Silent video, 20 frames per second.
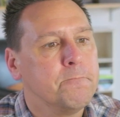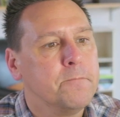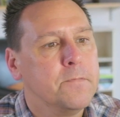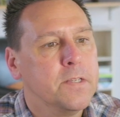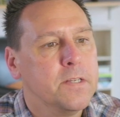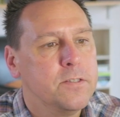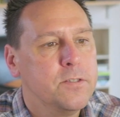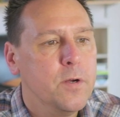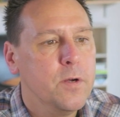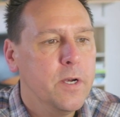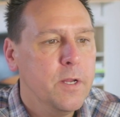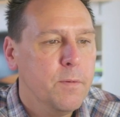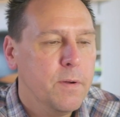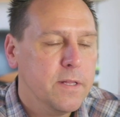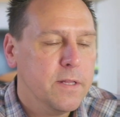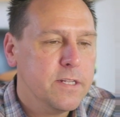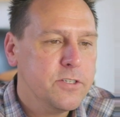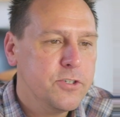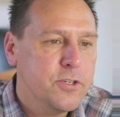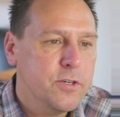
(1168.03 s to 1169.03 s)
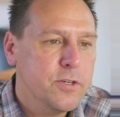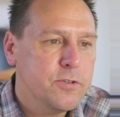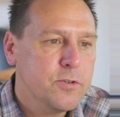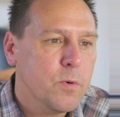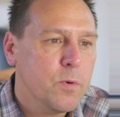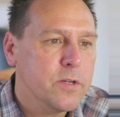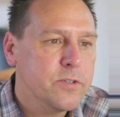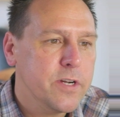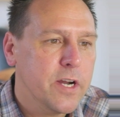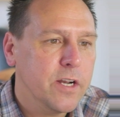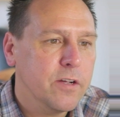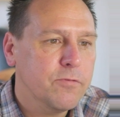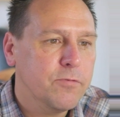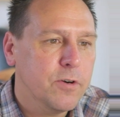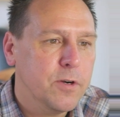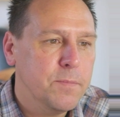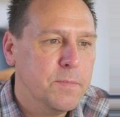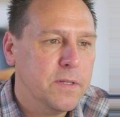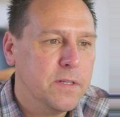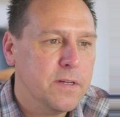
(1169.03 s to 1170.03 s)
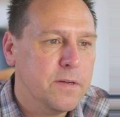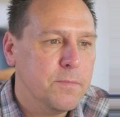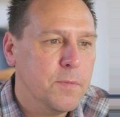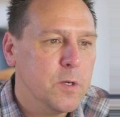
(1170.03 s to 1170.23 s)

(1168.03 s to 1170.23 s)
So anyway, let's choose quadratic formula.